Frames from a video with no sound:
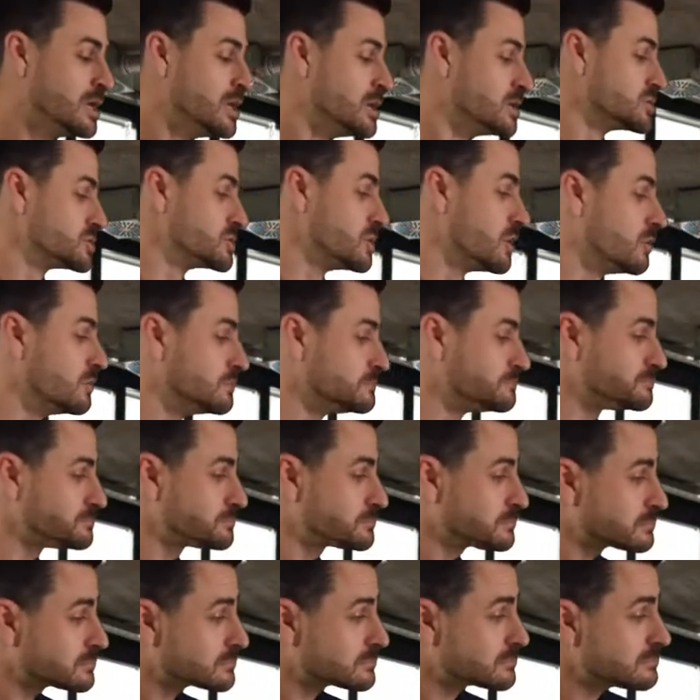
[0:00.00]
So
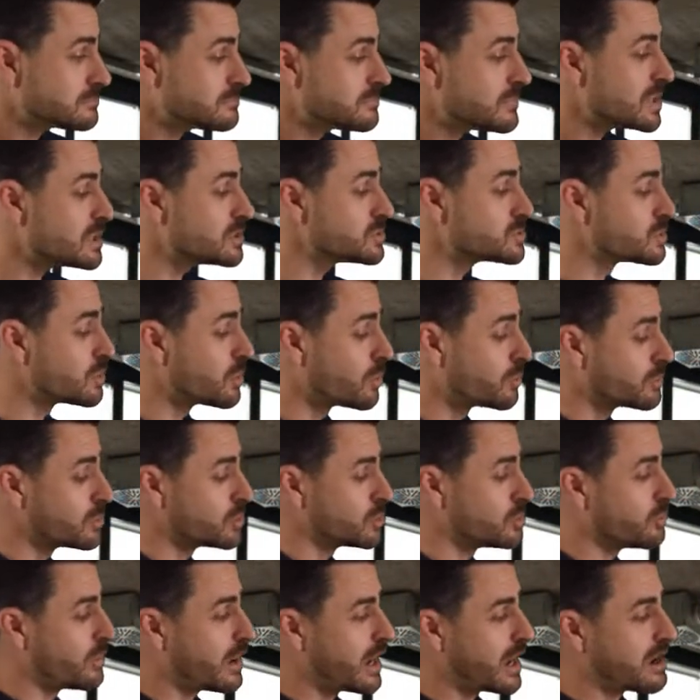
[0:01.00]

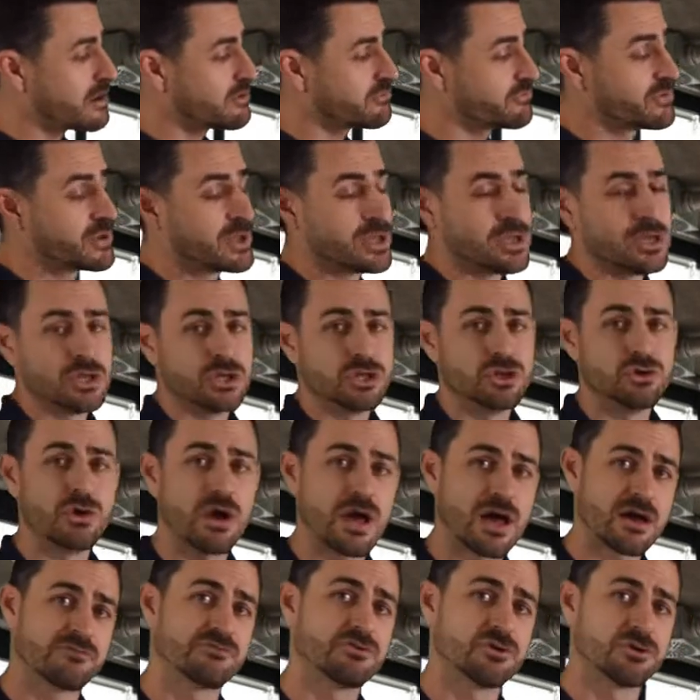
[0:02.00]
you have
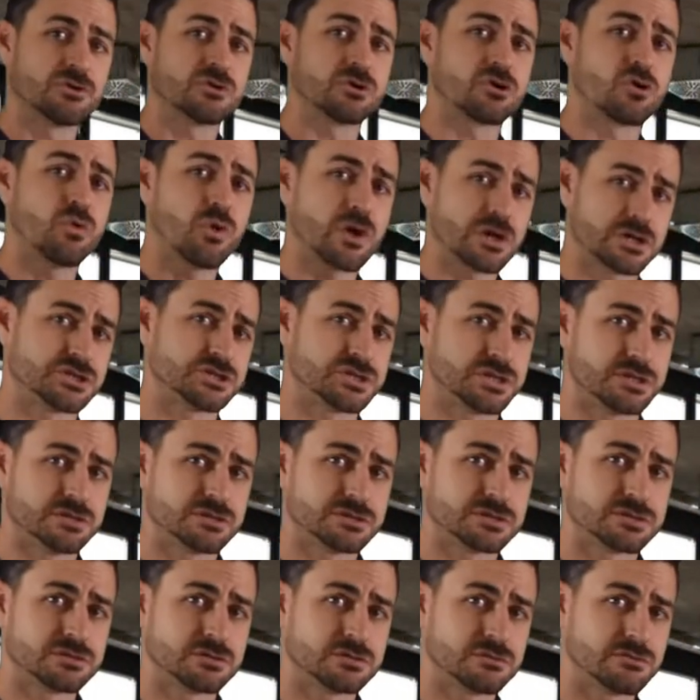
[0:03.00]
your
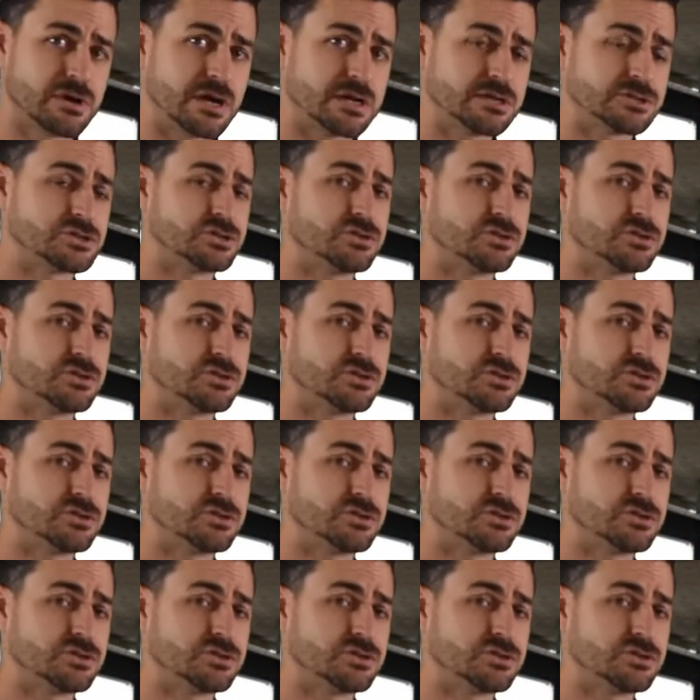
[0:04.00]
questions, right?